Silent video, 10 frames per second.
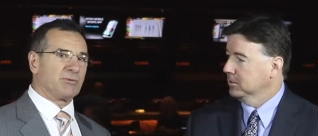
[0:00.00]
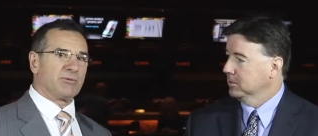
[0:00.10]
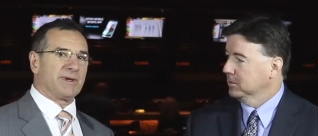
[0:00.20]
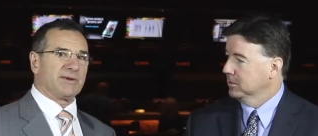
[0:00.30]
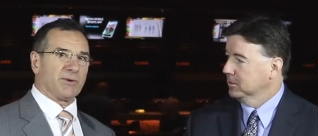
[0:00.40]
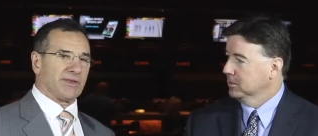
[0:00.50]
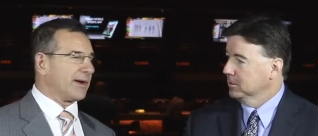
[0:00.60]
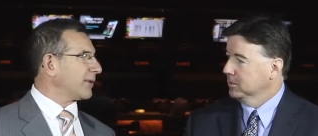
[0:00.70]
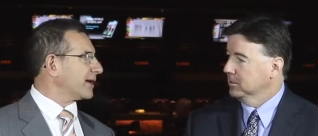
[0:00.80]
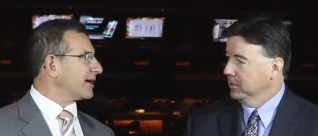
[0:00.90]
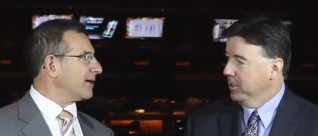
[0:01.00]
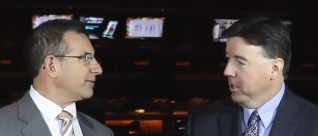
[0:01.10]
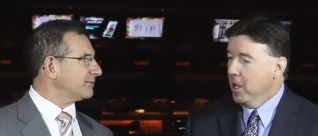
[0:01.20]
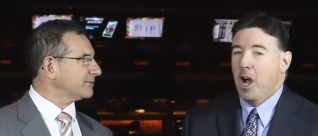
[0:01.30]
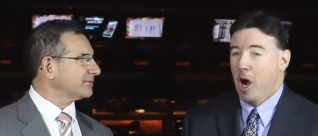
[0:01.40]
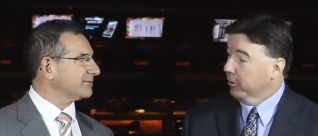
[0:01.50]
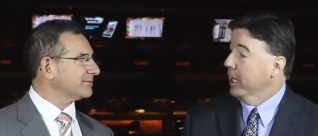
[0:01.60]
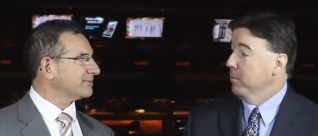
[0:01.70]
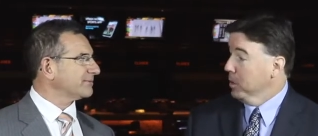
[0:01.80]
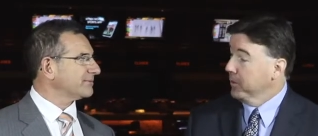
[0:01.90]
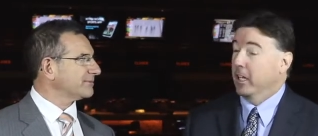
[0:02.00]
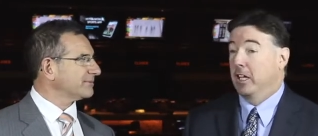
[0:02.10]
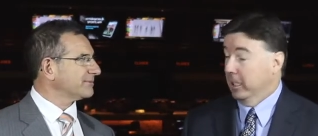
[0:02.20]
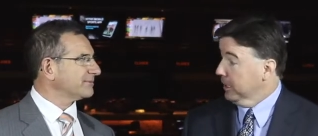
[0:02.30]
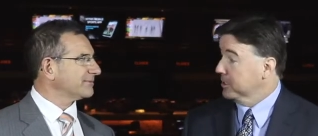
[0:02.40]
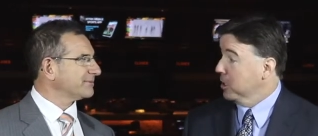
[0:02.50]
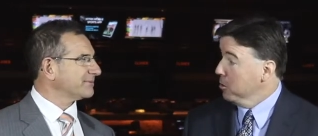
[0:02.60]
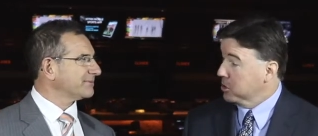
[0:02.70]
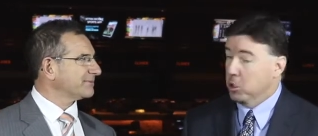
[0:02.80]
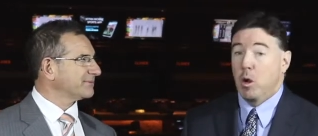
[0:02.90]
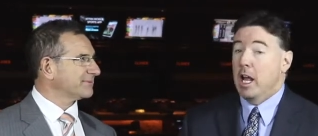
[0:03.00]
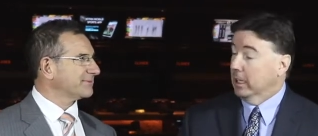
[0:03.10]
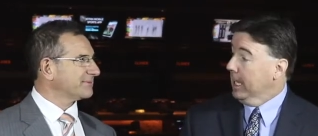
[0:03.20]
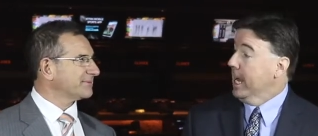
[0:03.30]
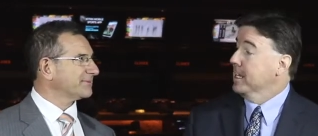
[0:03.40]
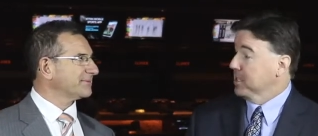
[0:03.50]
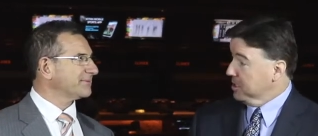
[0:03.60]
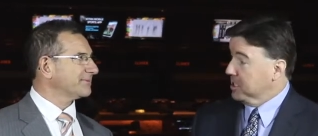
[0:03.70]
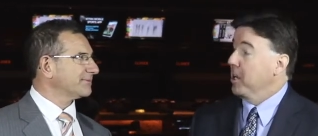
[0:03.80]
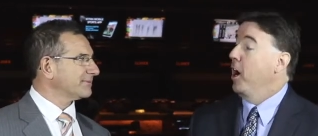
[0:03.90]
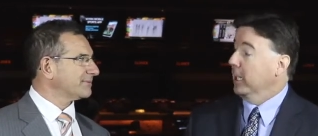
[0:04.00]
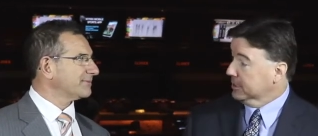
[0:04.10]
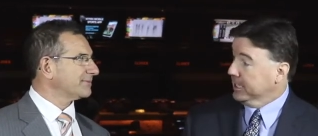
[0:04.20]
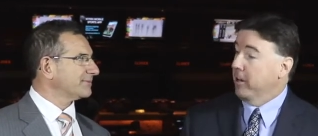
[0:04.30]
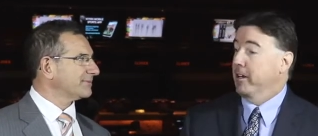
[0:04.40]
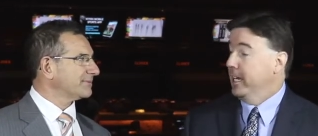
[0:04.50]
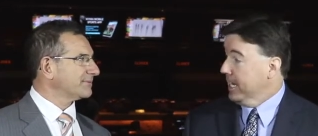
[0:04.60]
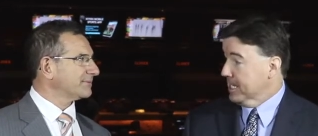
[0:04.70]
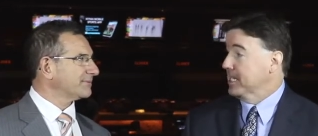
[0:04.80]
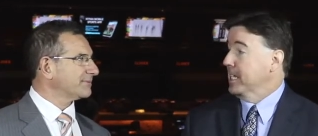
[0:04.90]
Speaker 1: move me where they want to go.
Speaker 2: Okay, moving along. Let's go to Lions and Seahawks Saturday night in